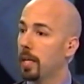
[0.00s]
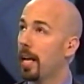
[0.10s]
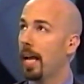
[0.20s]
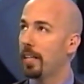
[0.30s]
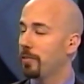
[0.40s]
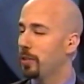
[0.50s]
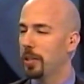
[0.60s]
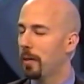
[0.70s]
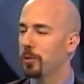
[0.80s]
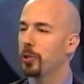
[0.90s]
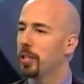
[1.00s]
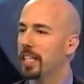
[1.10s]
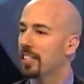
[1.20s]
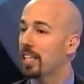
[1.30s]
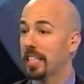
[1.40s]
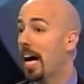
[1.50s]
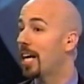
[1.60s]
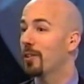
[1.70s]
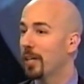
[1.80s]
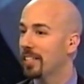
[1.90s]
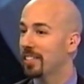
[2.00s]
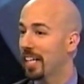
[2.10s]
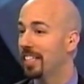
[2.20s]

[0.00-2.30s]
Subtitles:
and I'm sure you could guess, the IRS site